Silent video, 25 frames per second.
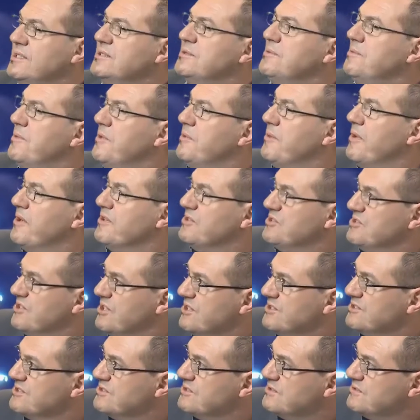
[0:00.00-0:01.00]
us a bit about
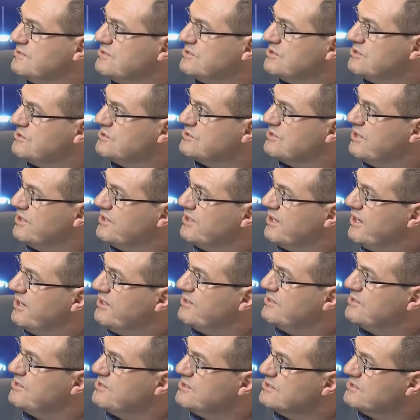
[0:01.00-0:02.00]
Jess. She was only
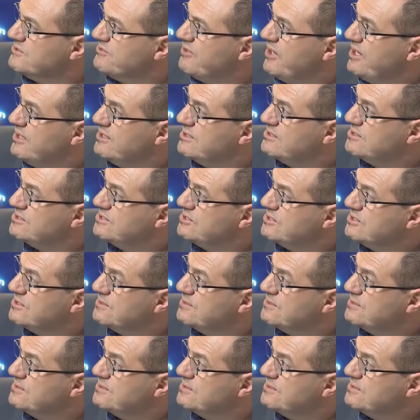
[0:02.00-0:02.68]
18 years of age.